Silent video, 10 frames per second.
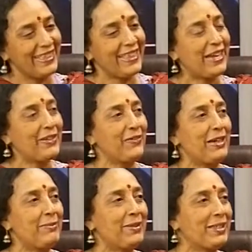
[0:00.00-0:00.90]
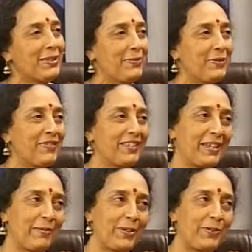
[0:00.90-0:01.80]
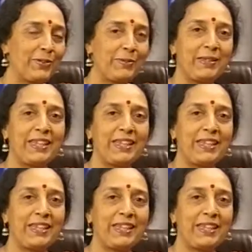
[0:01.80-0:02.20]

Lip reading: Thank you very much, Professor Ramanujam, and